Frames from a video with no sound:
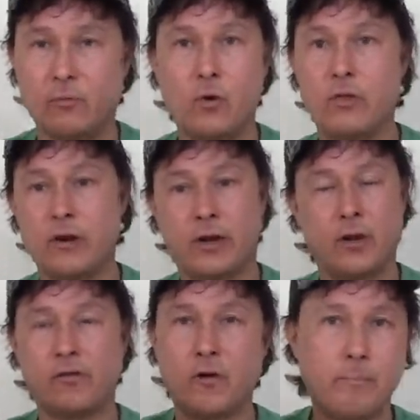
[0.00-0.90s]
and whether it
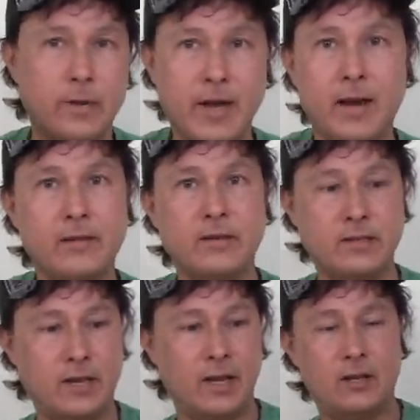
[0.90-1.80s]
comes from bananas
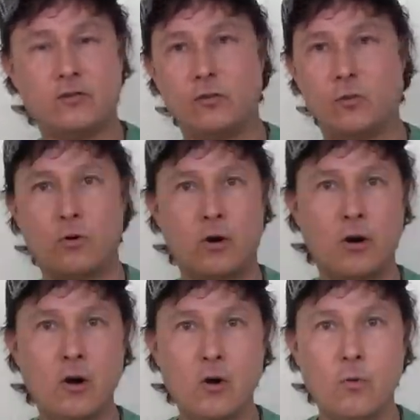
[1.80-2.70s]
and dates or